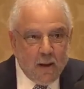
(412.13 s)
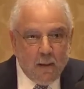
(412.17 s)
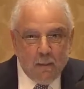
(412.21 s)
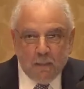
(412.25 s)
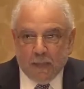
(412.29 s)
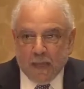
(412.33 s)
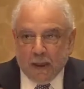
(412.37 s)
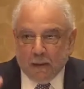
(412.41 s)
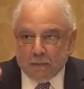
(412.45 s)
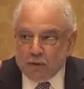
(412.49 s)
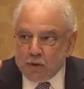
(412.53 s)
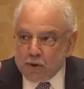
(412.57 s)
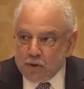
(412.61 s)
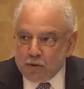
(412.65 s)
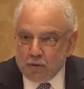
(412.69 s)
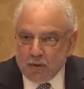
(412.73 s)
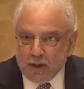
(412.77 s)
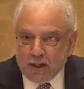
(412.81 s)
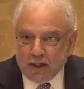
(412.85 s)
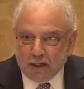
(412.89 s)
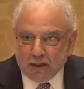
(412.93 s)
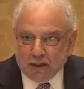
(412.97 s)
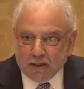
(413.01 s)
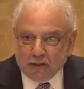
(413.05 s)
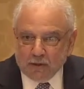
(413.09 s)
They're
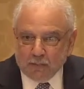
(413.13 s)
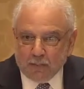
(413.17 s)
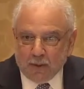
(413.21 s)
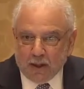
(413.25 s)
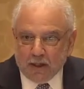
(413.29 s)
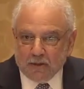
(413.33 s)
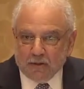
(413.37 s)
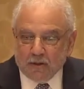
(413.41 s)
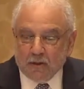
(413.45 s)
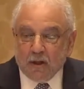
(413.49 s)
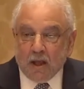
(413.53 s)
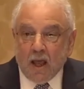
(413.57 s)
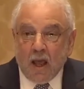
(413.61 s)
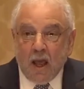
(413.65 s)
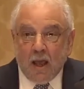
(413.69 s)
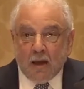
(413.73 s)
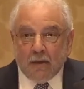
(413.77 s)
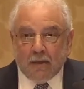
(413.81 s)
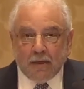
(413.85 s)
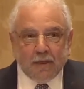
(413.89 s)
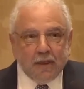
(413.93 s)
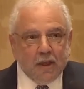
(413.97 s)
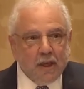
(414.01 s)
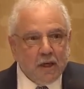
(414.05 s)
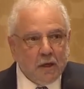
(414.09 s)
treated as patients.
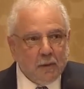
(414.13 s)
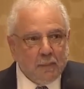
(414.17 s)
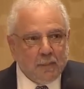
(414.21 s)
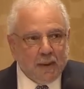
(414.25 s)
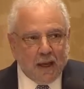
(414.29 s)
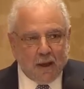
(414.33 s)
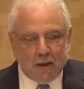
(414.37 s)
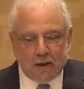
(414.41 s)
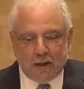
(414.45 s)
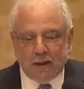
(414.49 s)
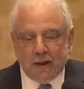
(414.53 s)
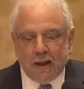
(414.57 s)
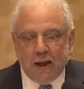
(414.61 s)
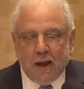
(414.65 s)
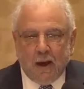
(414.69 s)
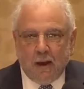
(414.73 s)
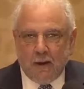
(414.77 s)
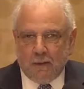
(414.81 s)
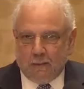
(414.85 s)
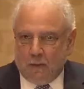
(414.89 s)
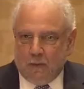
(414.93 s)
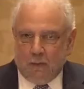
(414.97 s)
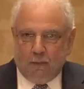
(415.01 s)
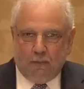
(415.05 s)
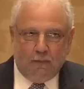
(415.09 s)
Think about it. A,
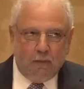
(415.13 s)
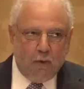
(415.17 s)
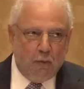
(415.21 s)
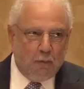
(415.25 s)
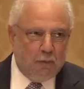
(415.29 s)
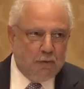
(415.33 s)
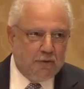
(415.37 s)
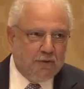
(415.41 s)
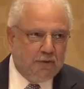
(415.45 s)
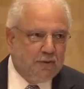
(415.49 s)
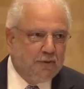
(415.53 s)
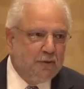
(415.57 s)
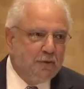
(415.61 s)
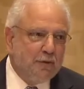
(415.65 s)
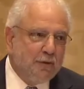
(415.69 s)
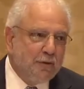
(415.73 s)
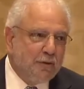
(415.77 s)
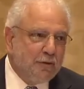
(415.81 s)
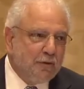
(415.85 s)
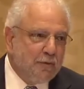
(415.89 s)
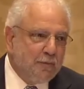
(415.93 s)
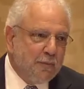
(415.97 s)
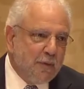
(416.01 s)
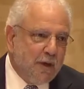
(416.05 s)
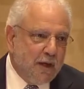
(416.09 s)
a former student
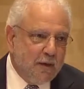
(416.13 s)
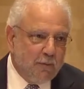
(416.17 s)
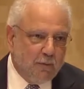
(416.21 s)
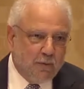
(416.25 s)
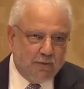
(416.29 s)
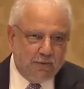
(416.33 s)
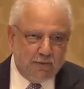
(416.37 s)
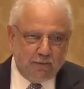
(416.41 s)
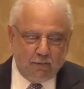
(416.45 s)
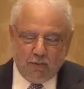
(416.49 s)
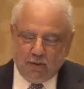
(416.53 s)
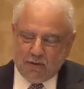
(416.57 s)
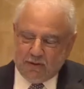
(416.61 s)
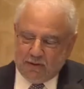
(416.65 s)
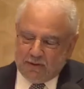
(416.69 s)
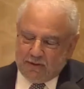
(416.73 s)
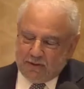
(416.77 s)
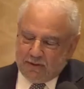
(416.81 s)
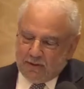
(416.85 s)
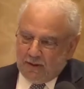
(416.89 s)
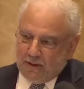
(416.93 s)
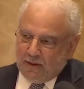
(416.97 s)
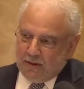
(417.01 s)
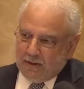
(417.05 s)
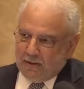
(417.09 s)
of mine was, was
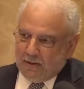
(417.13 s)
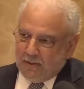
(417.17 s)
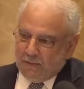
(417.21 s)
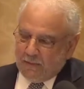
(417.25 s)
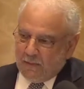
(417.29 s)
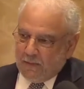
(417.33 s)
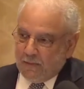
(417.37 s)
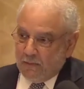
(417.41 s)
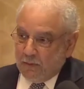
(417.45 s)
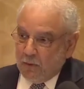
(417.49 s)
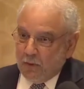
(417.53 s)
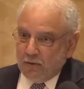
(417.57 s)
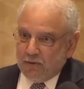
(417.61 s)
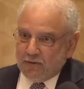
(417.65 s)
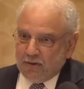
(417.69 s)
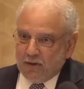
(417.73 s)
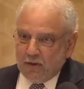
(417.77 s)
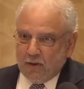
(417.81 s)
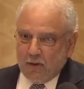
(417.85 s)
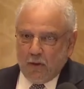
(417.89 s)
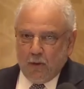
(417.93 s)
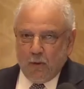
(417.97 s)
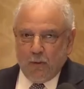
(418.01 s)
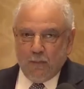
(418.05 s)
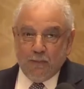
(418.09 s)
at a nursing
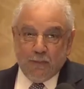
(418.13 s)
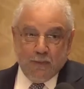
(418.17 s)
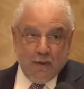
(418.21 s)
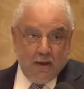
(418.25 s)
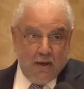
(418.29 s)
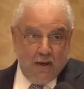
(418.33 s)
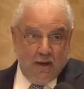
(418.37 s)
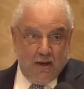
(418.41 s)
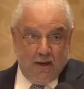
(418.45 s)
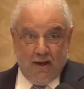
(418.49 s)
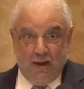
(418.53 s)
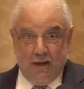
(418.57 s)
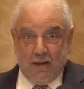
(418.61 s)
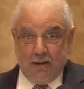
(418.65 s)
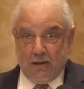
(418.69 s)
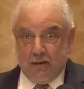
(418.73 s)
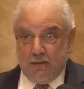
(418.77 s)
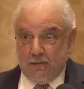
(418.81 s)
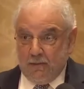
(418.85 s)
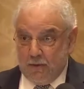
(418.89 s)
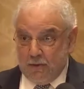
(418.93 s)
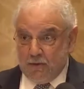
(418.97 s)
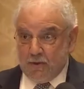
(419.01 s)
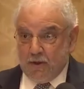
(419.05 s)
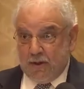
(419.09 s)
home in the
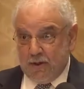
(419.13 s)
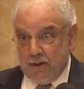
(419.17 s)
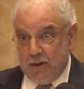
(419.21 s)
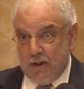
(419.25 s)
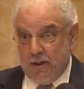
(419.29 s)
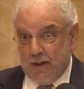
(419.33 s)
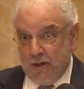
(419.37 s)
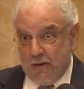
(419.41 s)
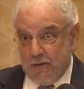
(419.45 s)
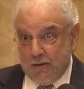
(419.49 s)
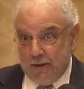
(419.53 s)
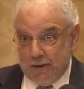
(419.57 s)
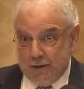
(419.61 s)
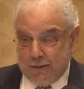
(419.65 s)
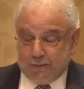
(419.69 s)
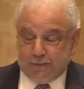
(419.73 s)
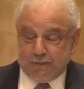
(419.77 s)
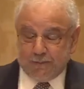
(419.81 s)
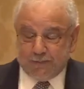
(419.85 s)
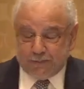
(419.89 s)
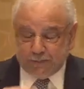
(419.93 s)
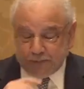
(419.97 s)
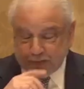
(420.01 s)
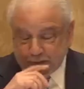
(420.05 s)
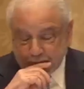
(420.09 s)
Virginia area
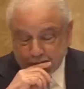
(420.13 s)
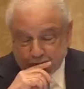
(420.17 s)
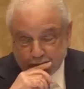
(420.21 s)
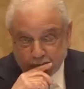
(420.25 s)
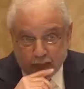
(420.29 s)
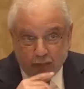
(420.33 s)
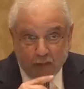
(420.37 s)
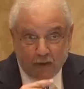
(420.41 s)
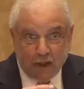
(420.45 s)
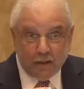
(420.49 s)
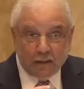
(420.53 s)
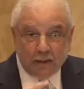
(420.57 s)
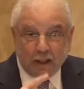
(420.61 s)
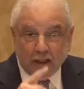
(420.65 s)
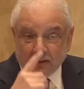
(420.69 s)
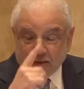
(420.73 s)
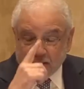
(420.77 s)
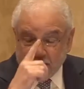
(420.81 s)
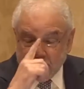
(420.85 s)
not